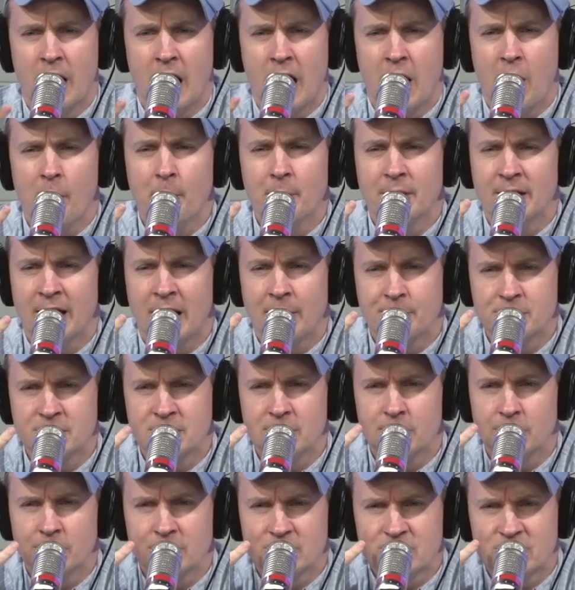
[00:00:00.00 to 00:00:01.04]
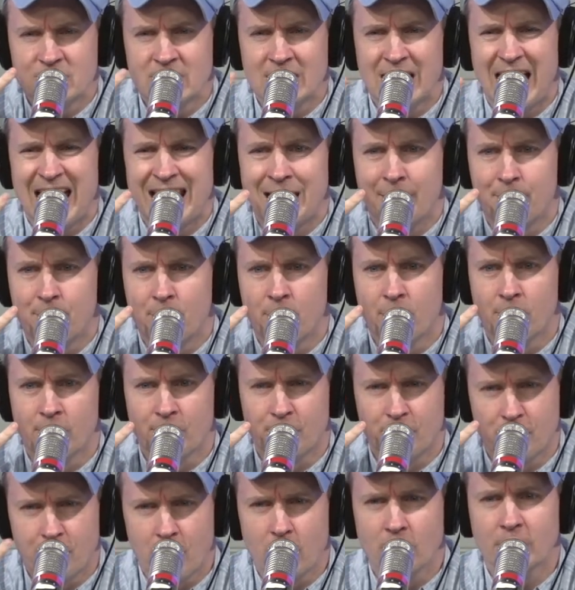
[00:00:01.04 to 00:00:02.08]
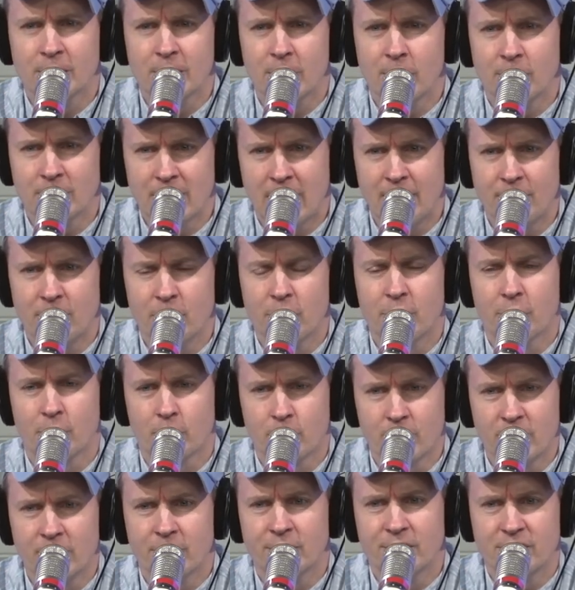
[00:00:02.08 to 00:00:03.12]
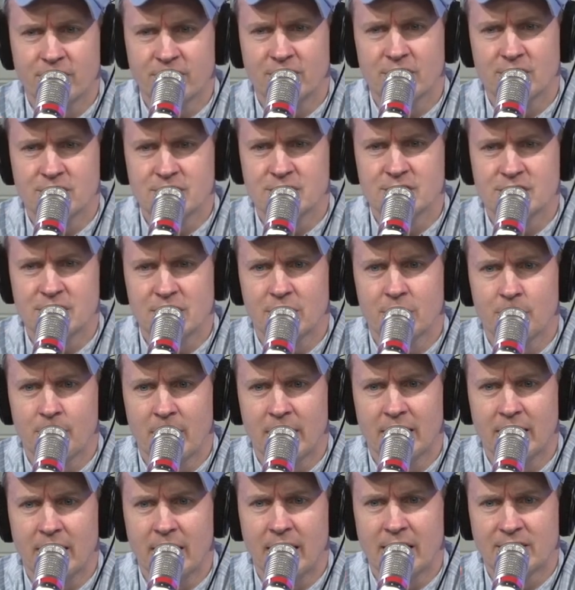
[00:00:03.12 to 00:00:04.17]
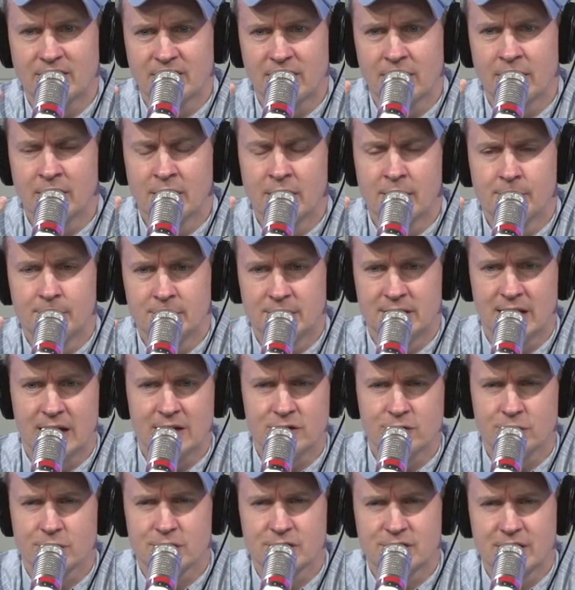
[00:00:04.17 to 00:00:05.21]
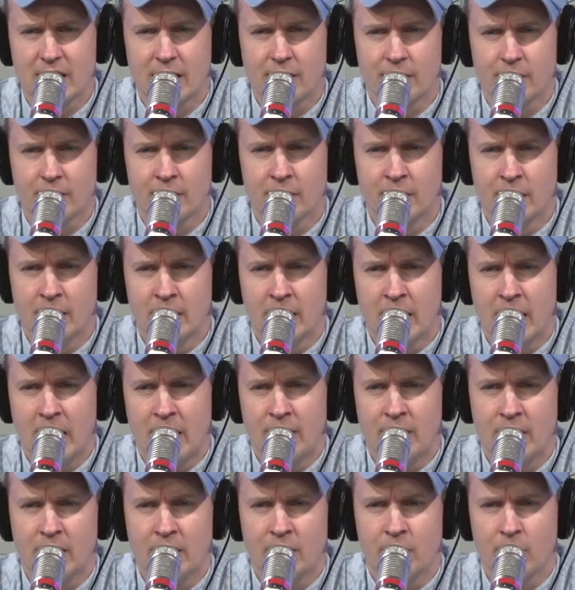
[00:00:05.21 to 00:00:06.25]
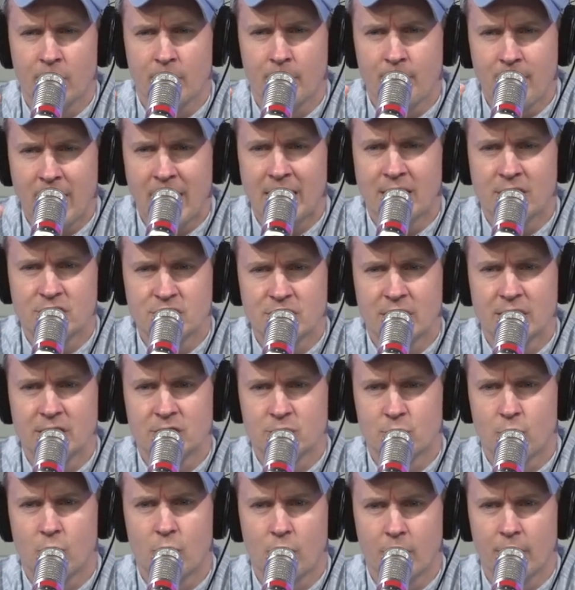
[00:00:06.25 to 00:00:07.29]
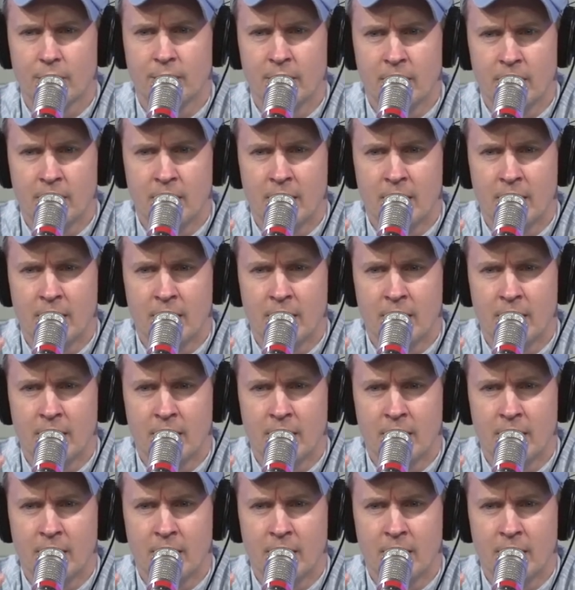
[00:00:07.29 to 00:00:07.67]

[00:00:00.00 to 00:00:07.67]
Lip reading: I hope it helps you see at a portfolio level the real decisions that you're making as a potential seller and that you are managing toward